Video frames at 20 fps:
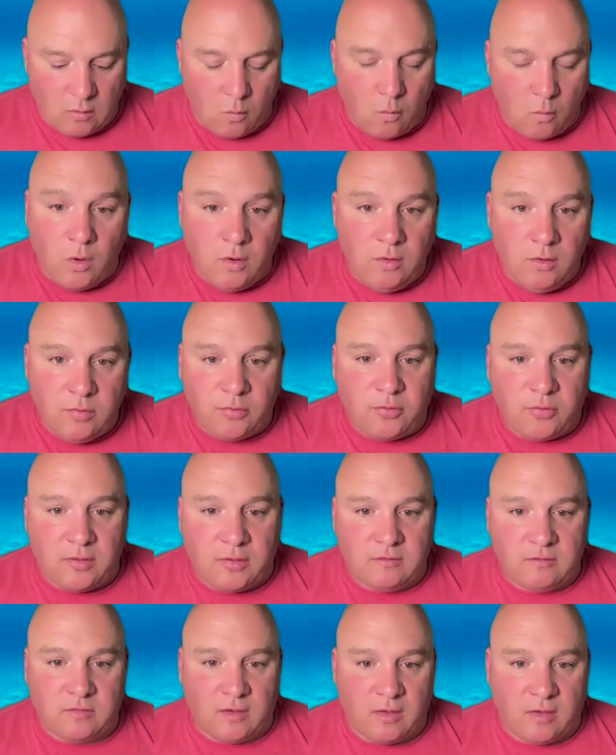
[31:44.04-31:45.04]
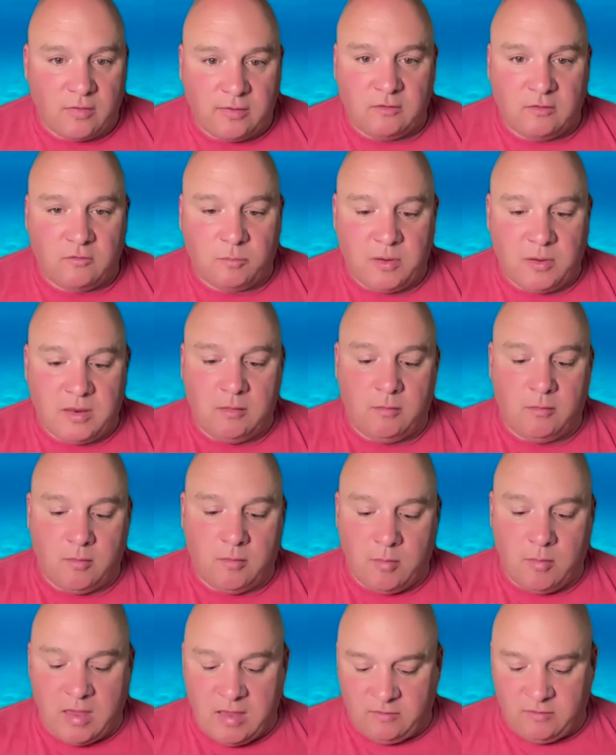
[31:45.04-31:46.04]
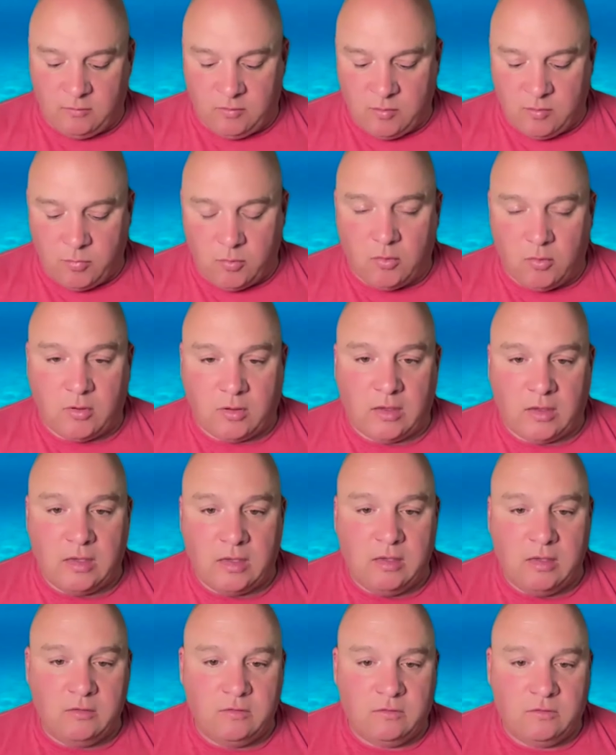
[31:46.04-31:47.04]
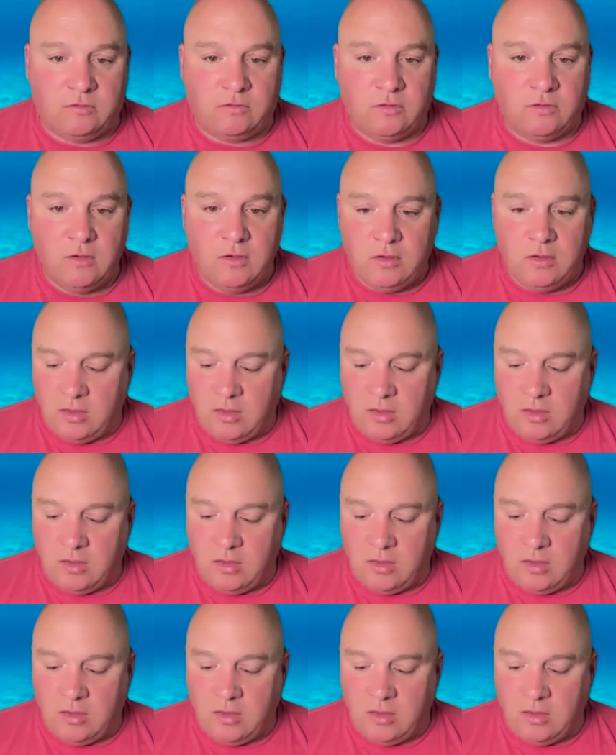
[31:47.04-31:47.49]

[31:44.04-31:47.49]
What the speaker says: one of the things that I think has been amazing with the book is